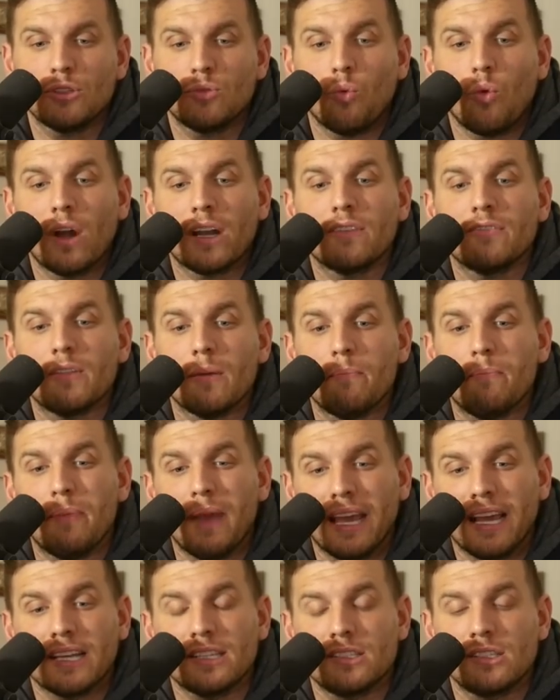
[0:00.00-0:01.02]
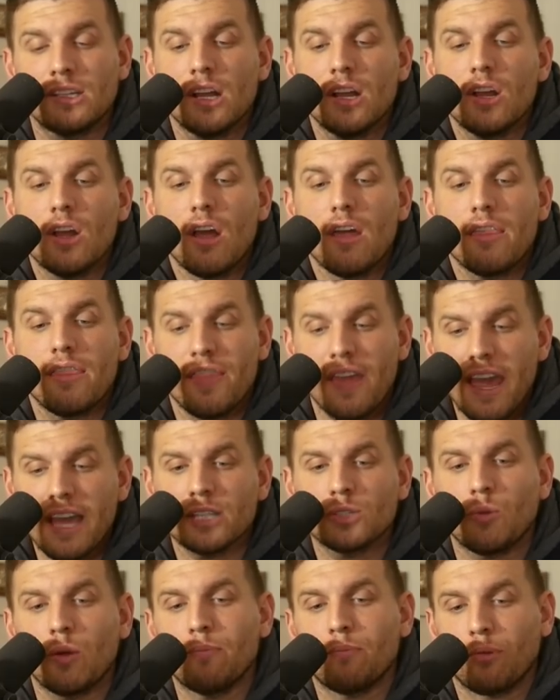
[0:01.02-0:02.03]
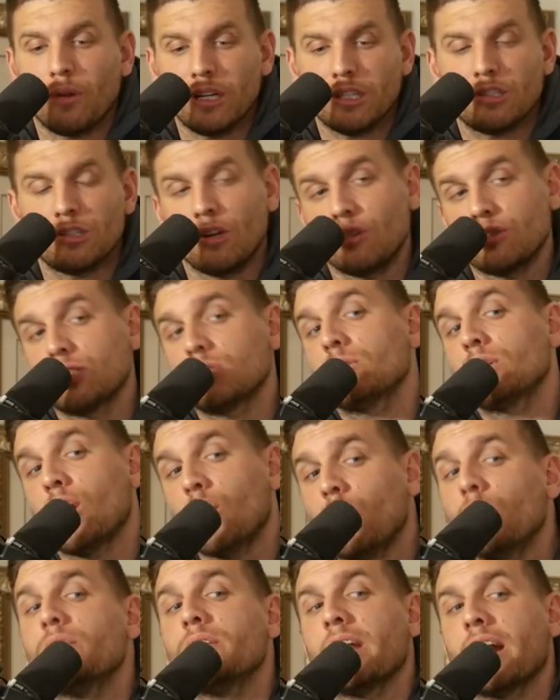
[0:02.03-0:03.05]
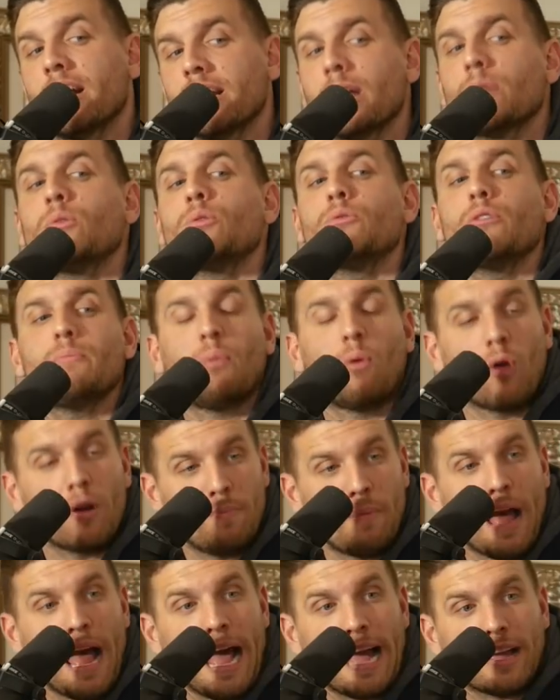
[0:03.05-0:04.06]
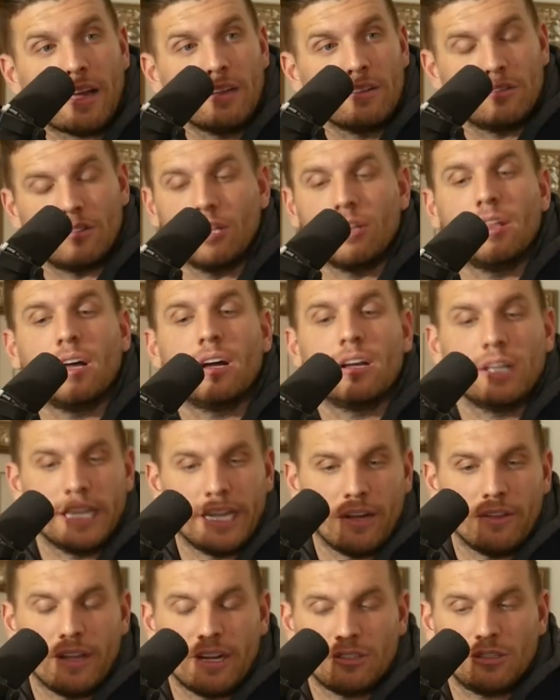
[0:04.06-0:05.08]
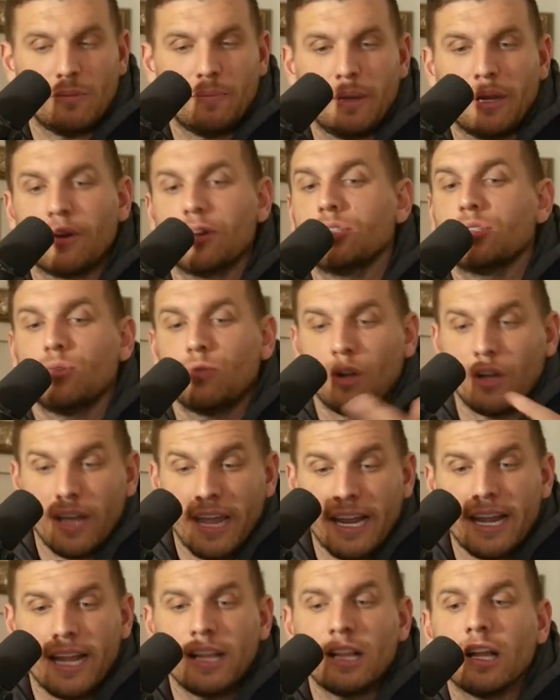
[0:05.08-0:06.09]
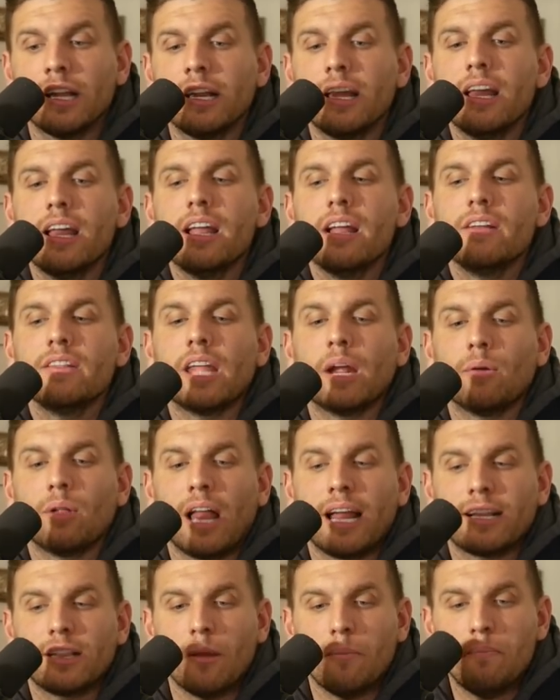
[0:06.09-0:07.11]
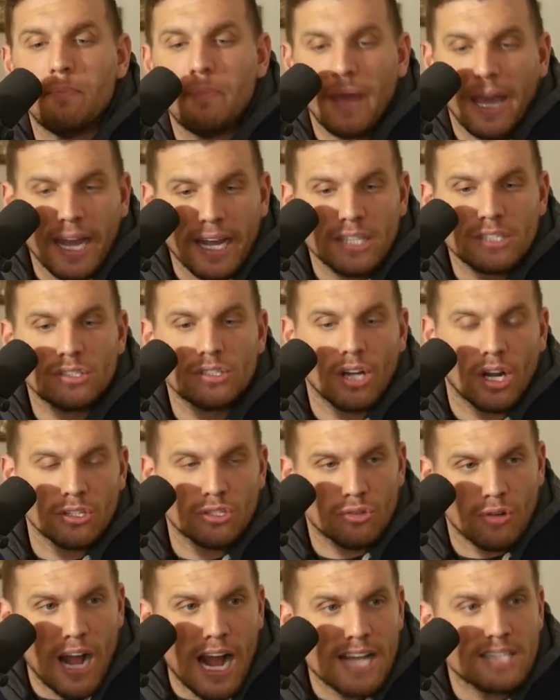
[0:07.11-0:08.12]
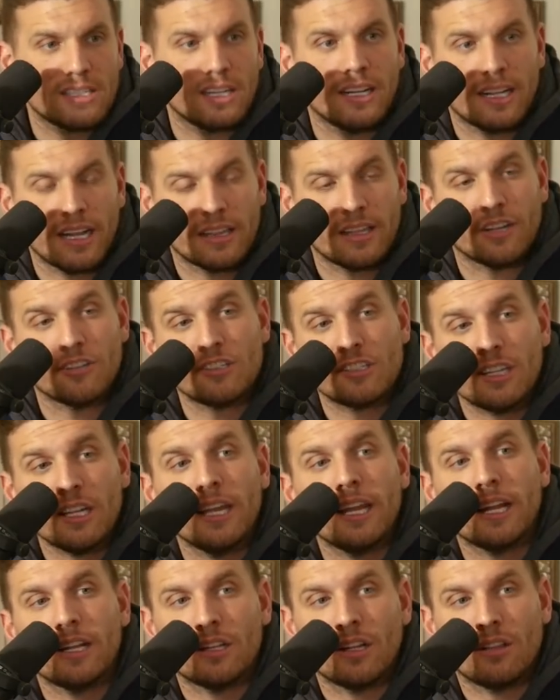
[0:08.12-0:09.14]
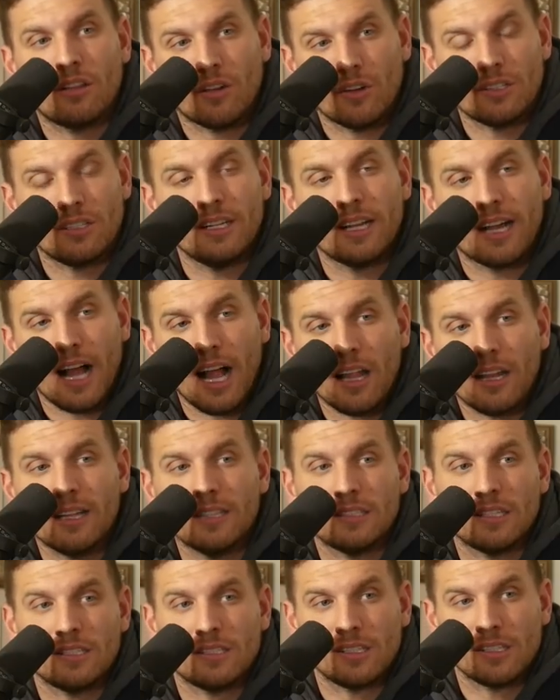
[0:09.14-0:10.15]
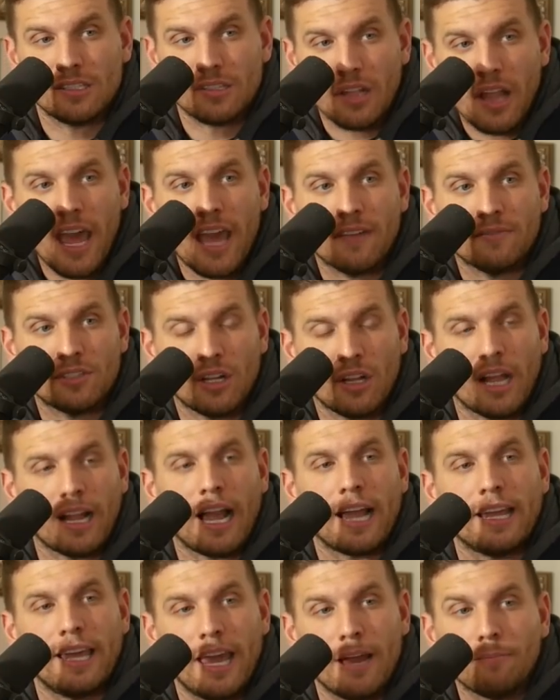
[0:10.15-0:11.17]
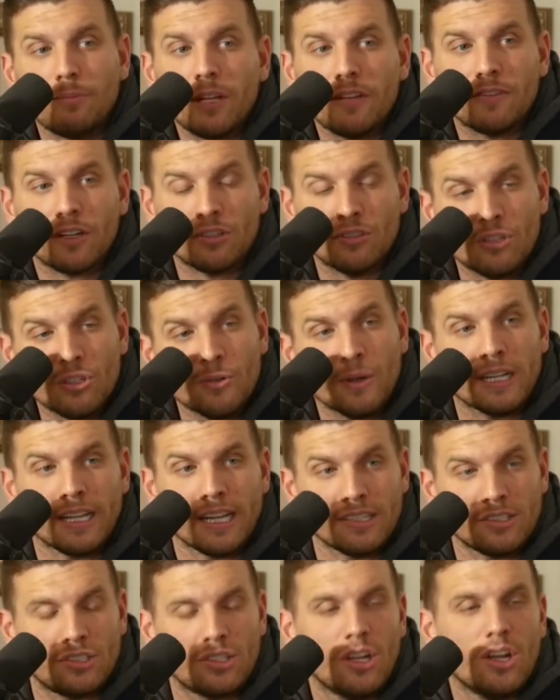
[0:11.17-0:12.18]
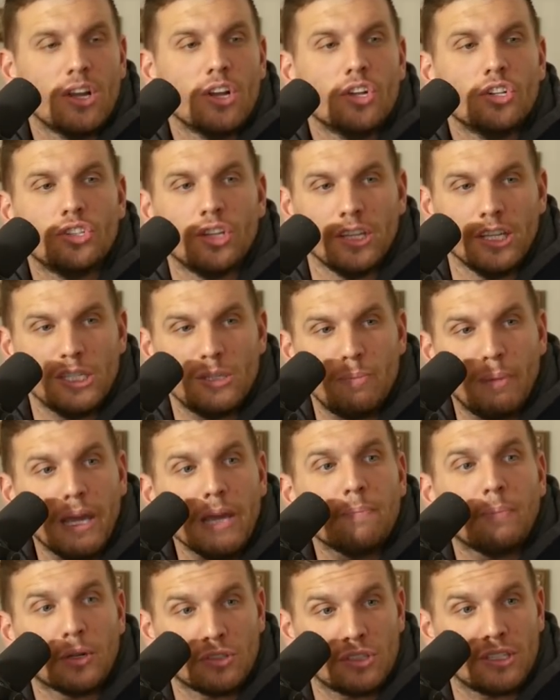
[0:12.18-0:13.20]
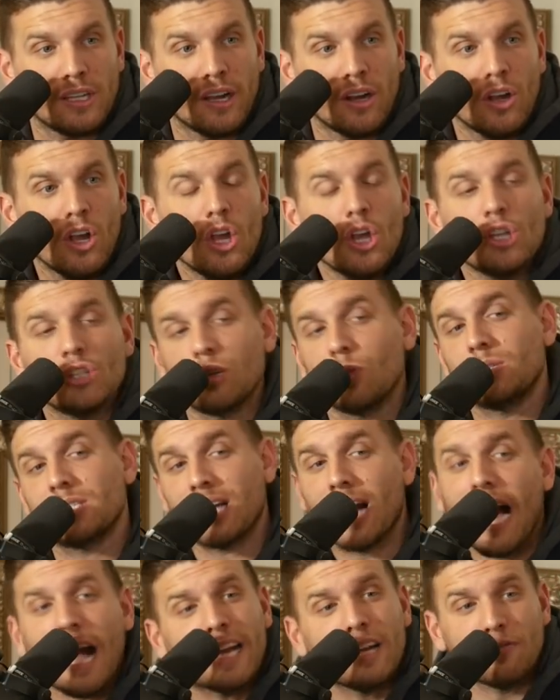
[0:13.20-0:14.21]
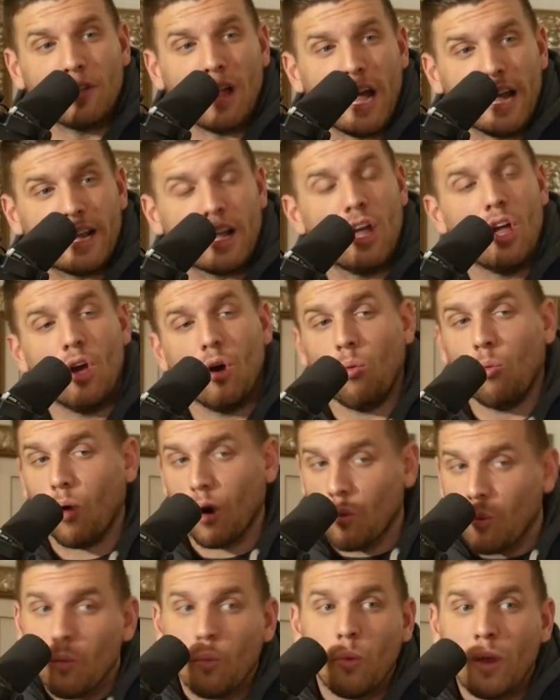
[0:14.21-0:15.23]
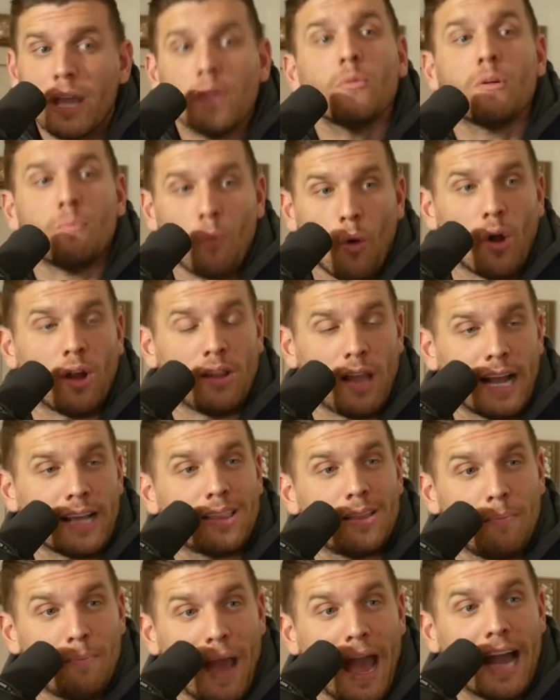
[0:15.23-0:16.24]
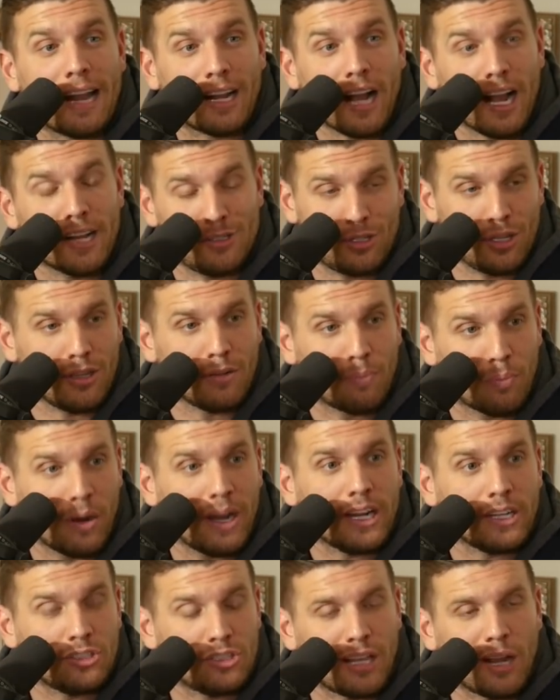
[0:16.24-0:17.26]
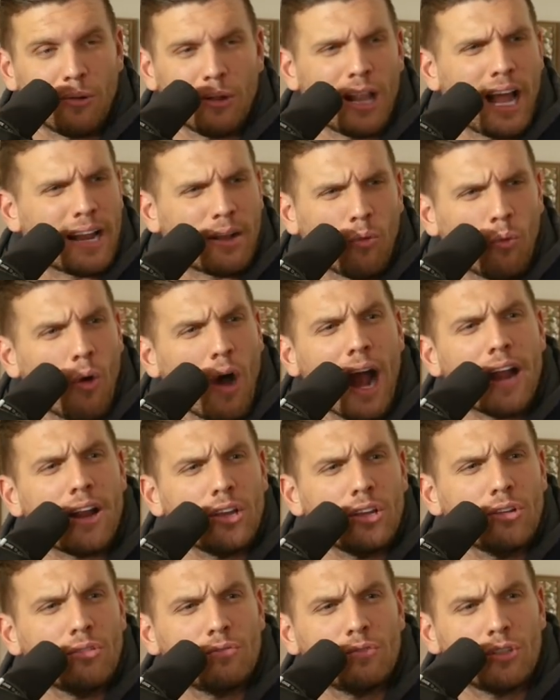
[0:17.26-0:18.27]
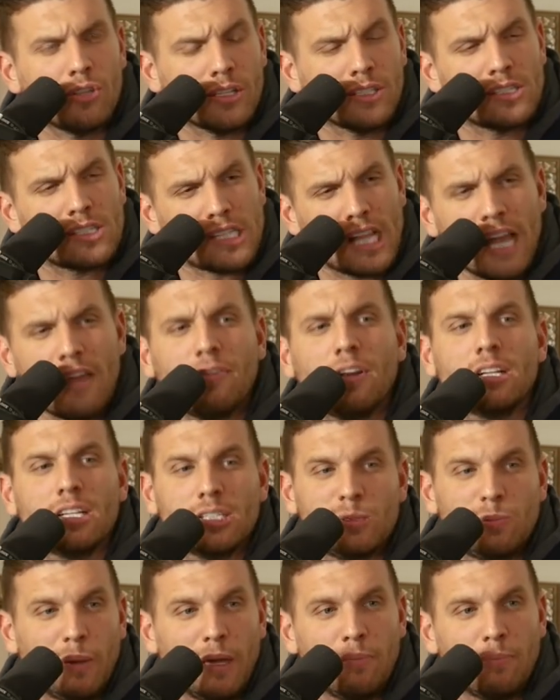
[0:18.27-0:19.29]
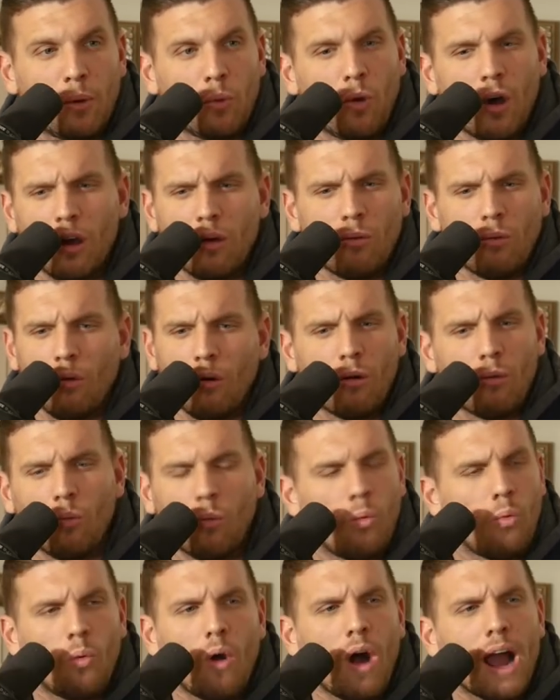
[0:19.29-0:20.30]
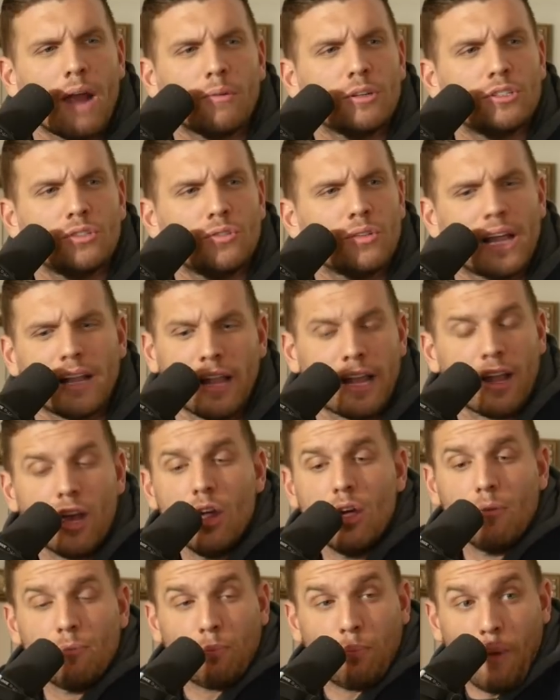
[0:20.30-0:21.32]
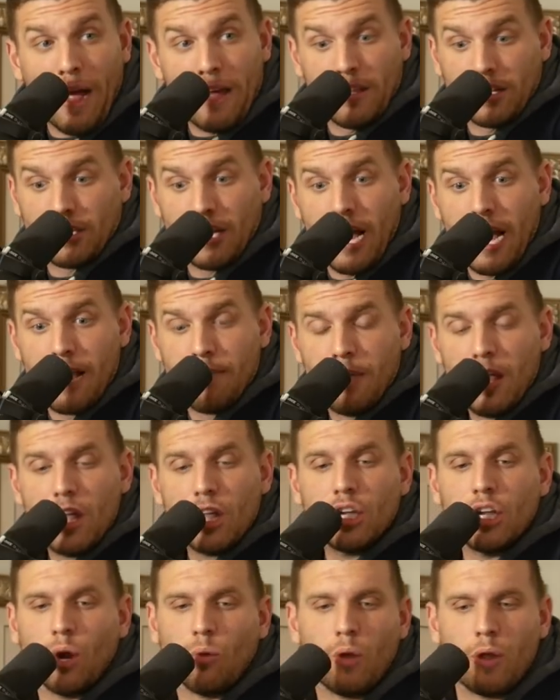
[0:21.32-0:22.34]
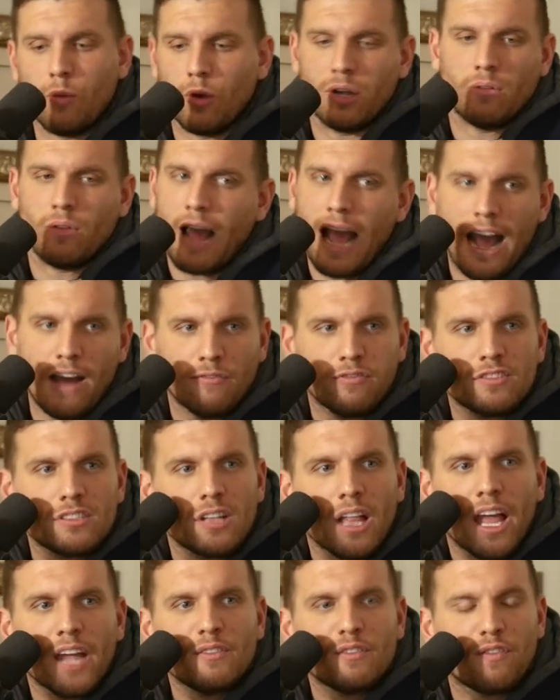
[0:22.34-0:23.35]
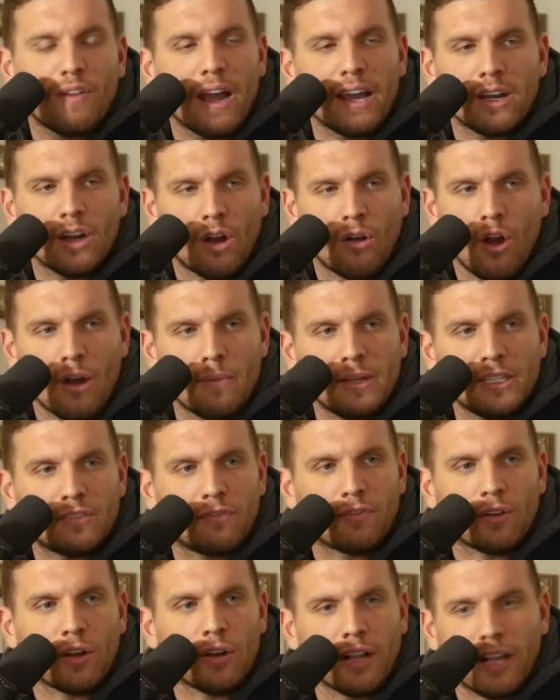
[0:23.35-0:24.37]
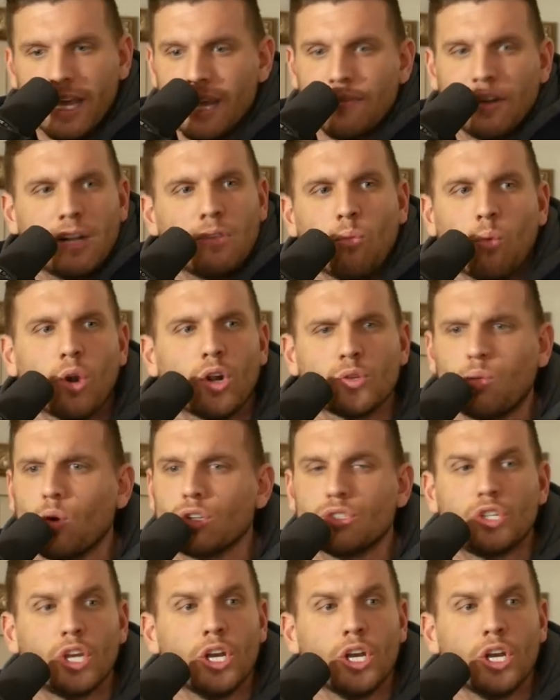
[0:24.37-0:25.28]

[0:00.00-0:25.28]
was one of the biggest things when British soldiers would go over there and they would report back to the you know their superiors who were in England. They were like the biggest atrocity that they're seeing in the 13 colonies is the slaves. They're like, I can't believe they're doing this to these people still. So it's kind of like where we were more like the bad guys to the British. They were like, why are you enslaving these people? What, what, why would you do that? Like by the time, you know, we wouldn't have slaves fighting our armies for even in World War